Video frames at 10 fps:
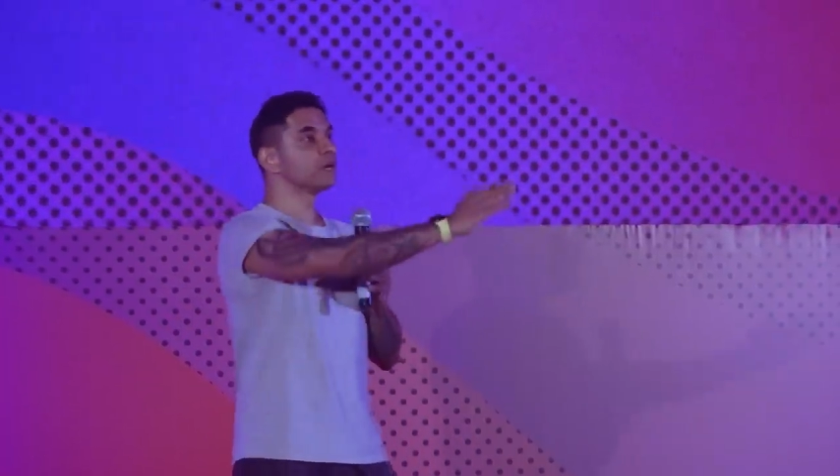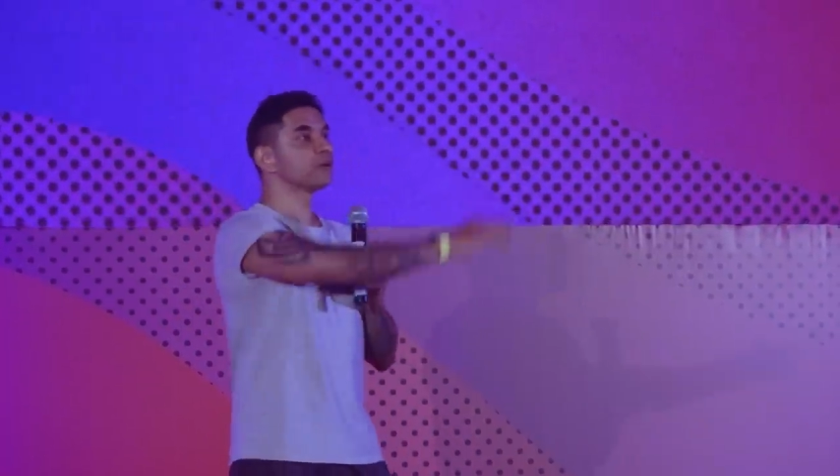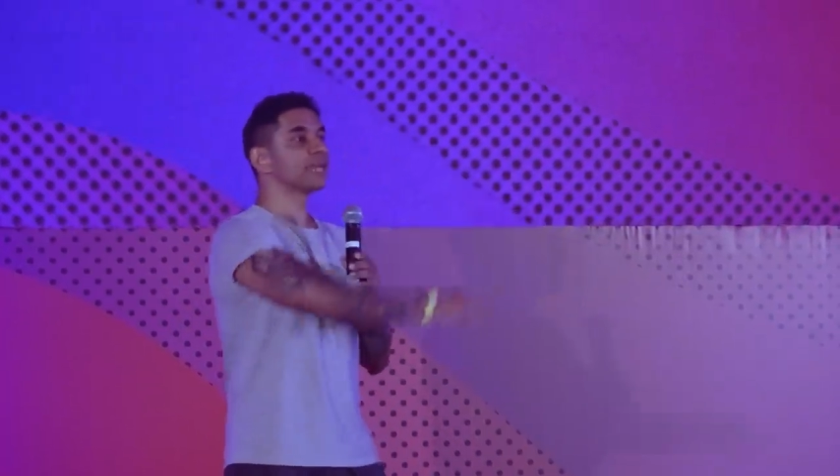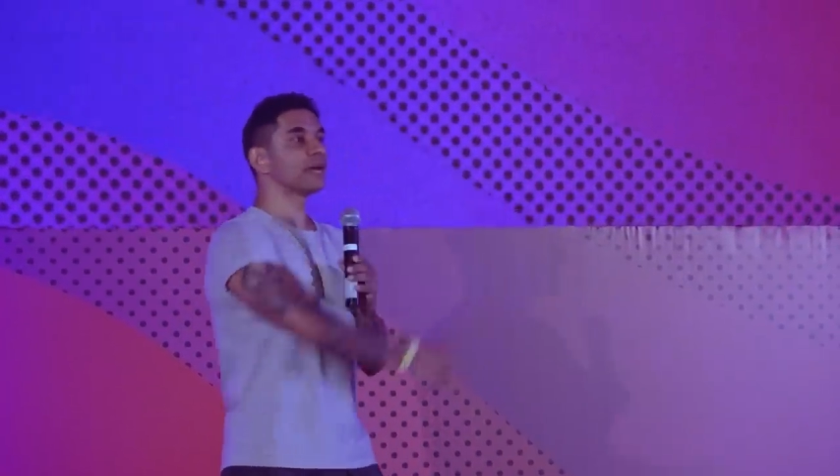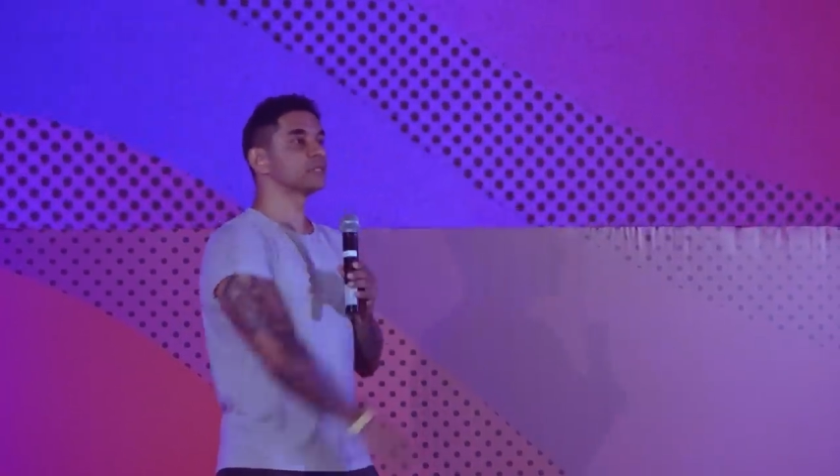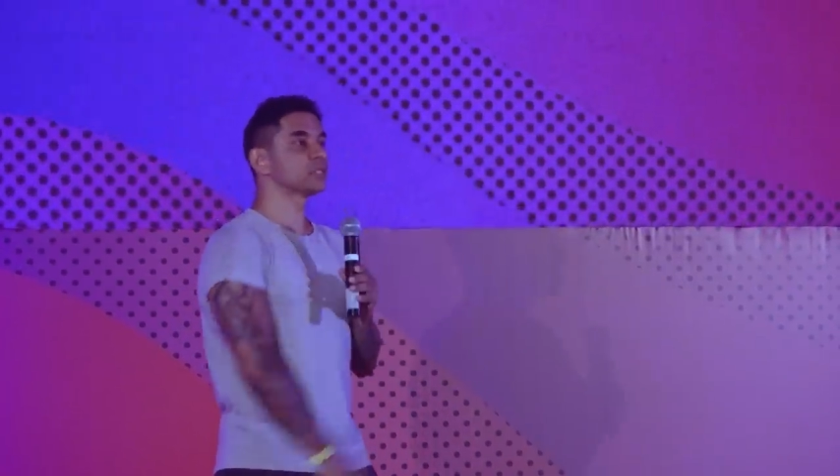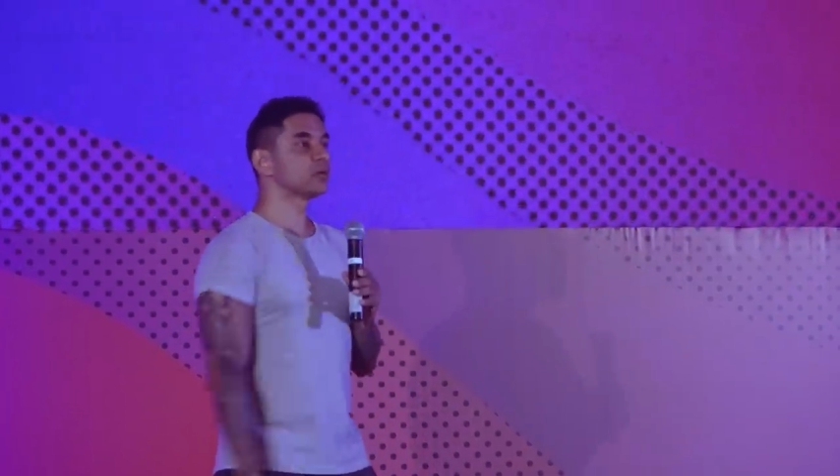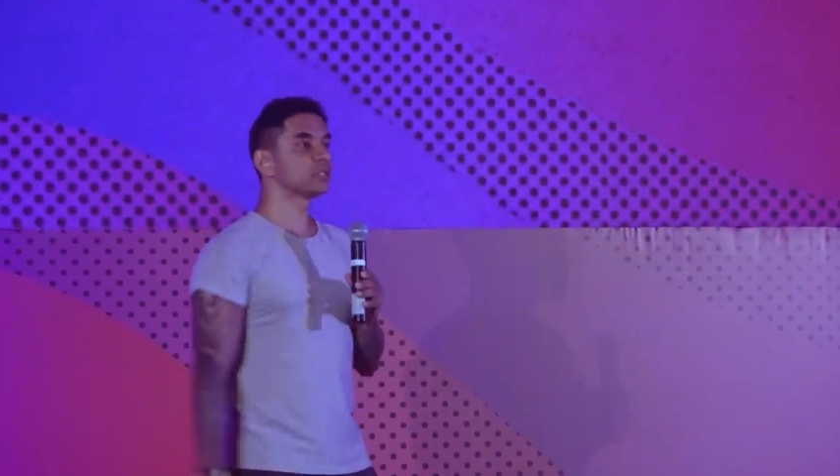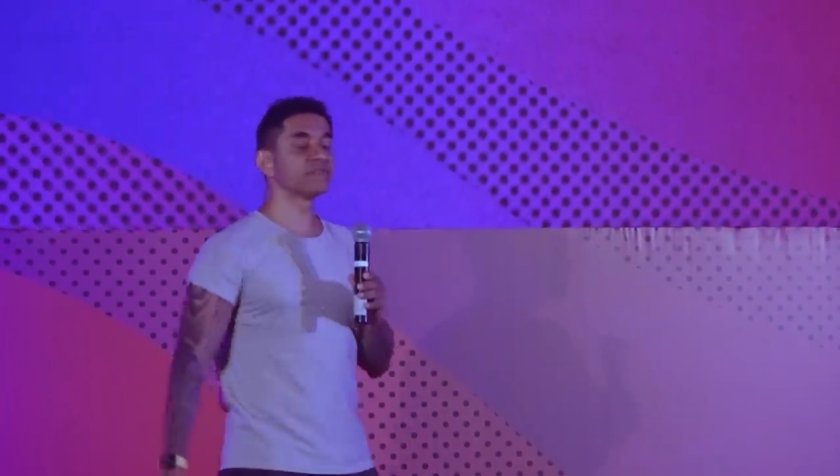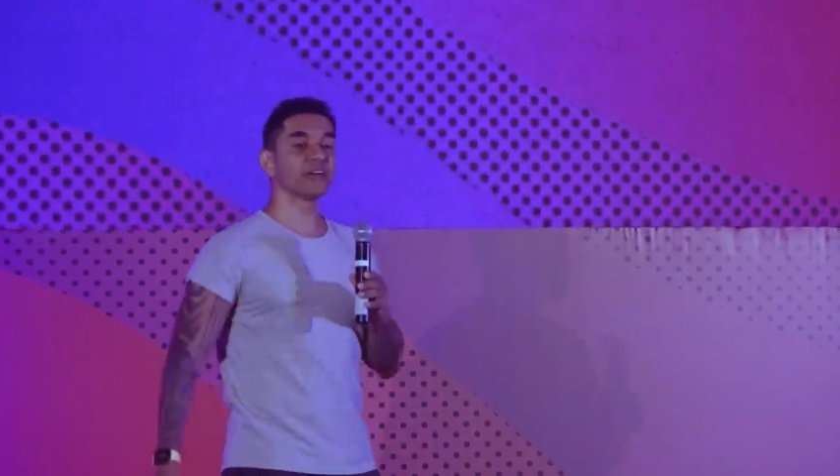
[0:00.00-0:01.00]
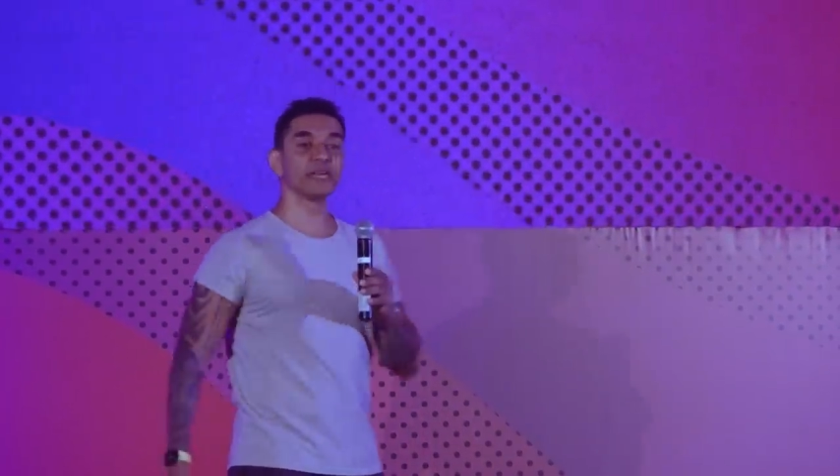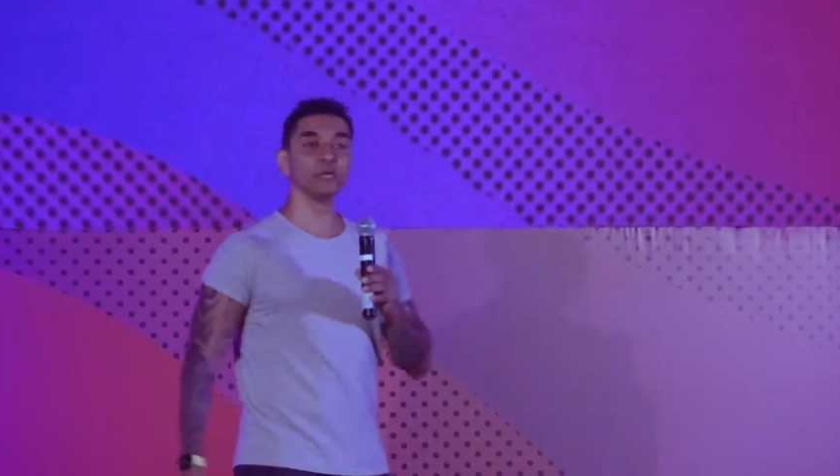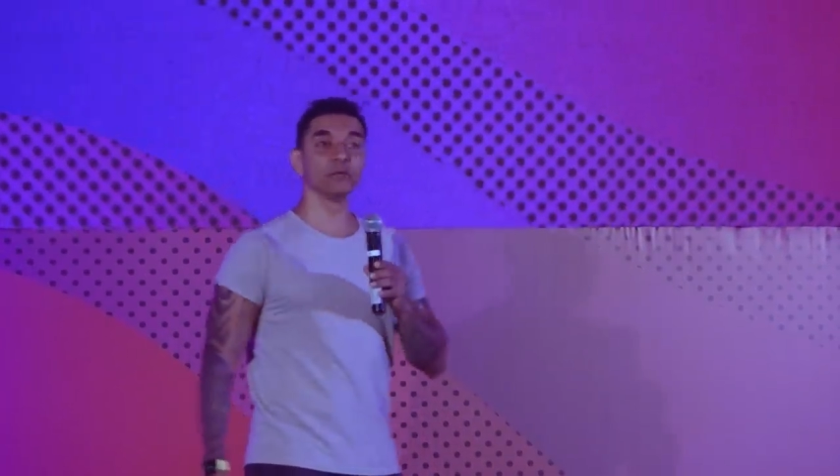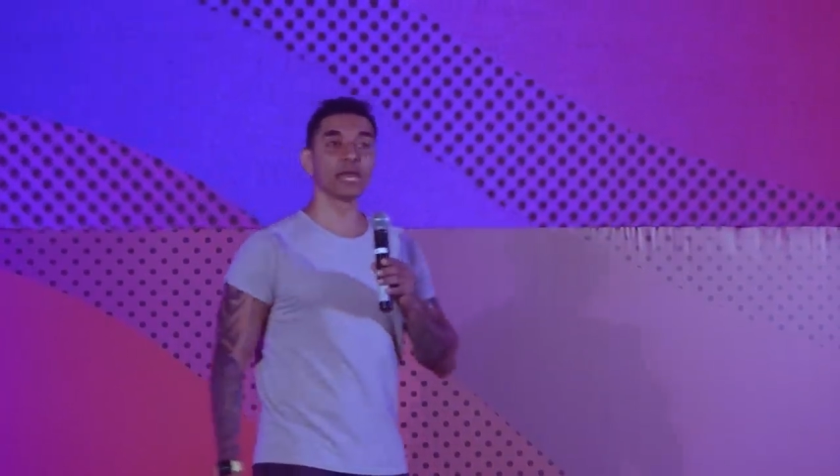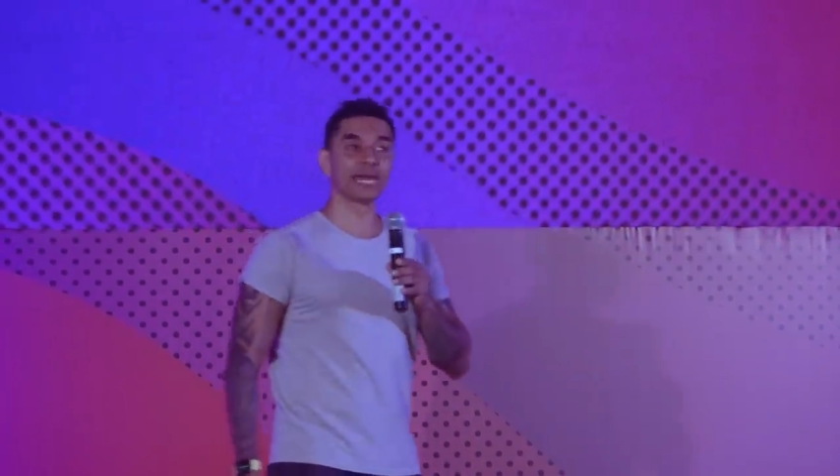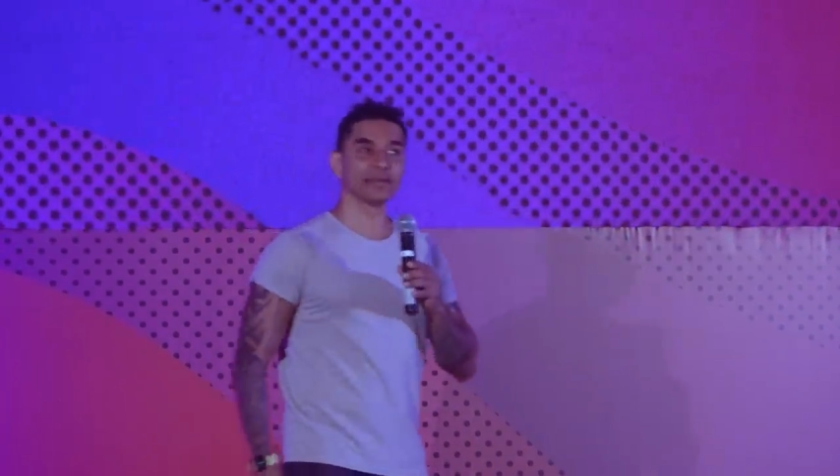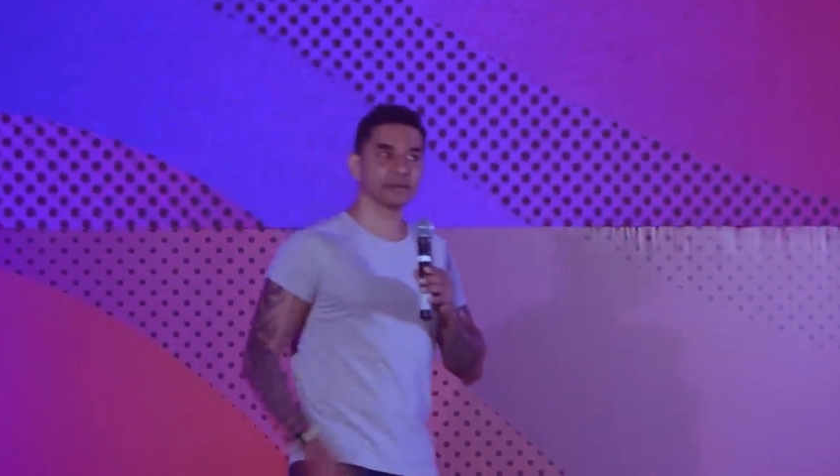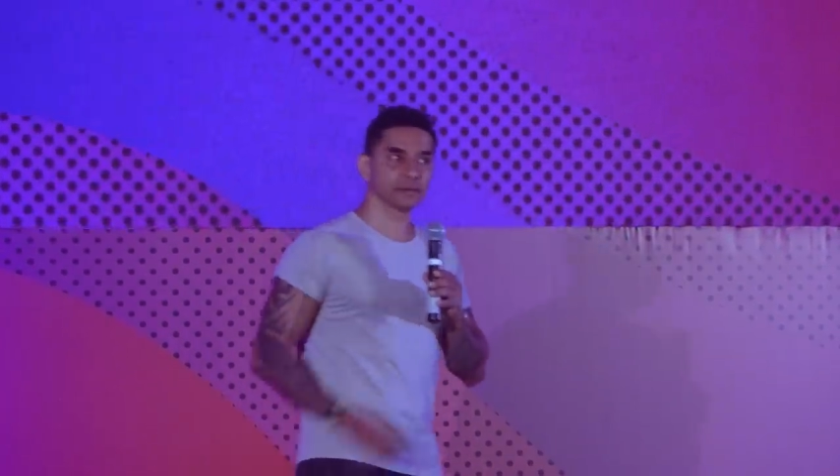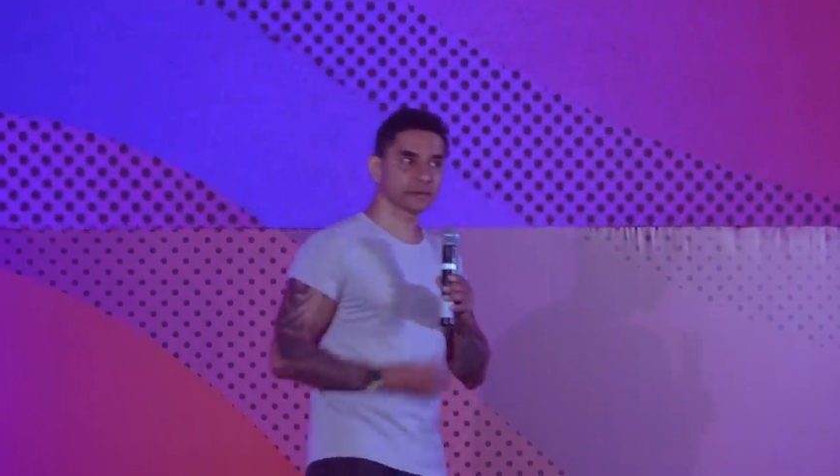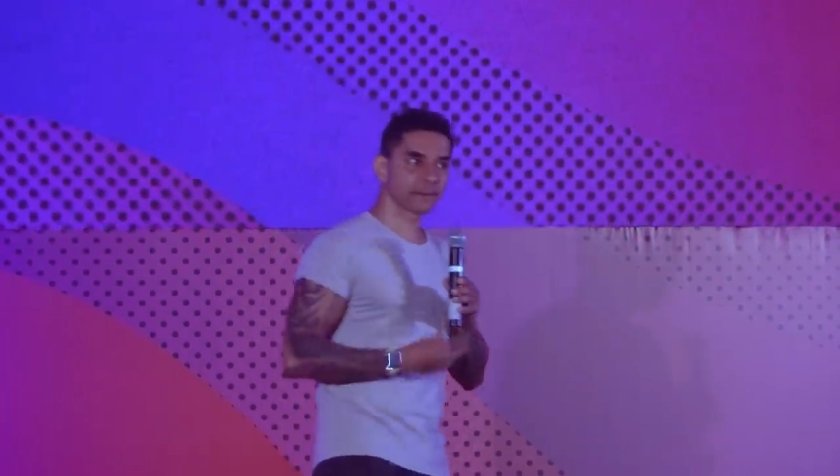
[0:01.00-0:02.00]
down the Amazon to find new land.